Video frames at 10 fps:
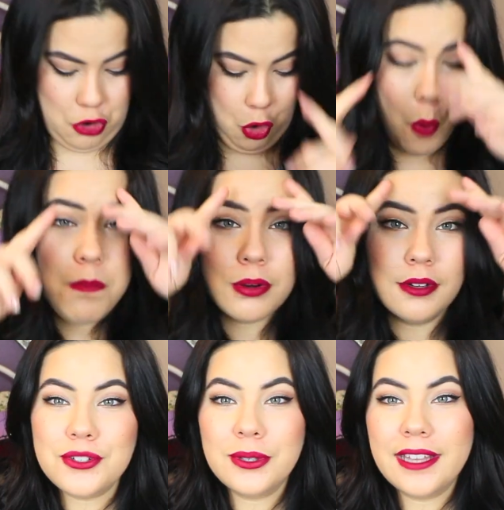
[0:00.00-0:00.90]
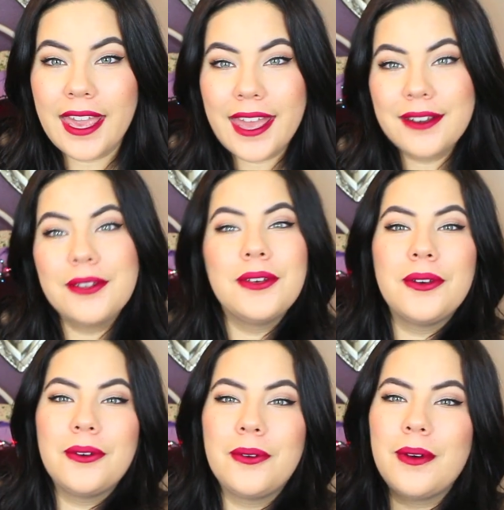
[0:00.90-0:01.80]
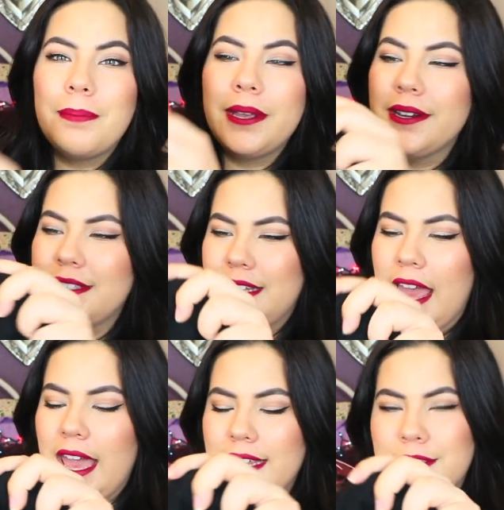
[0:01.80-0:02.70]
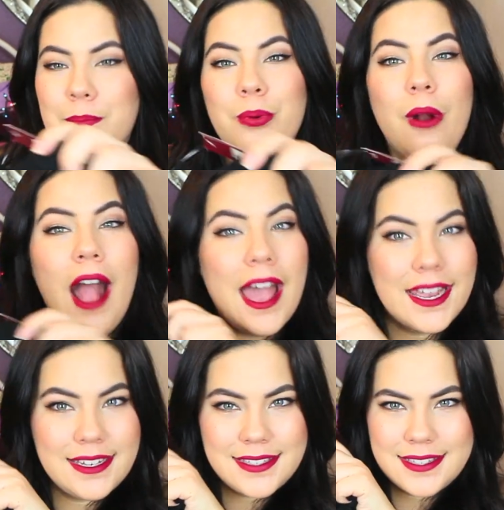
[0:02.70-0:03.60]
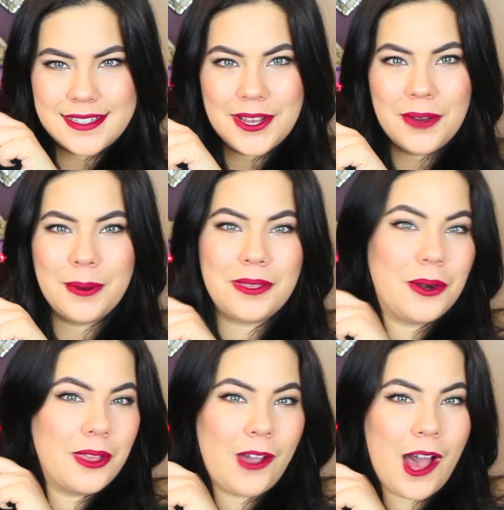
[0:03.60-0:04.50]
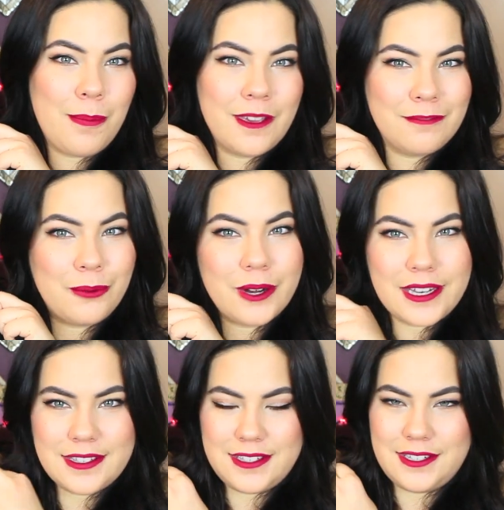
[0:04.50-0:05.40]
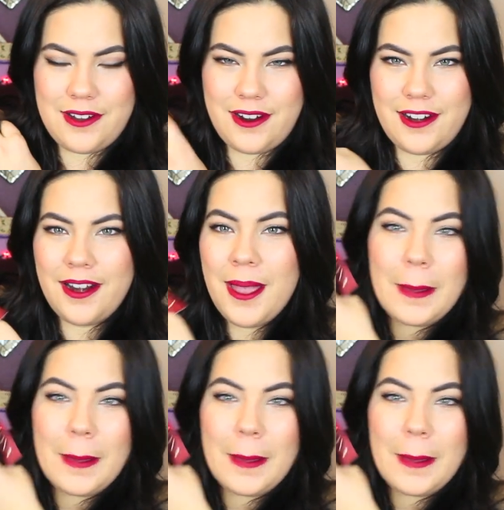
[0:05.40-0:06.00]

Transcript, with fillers: Nope. Julianne, who Pierce and I surprised with an early copy of Morning Star,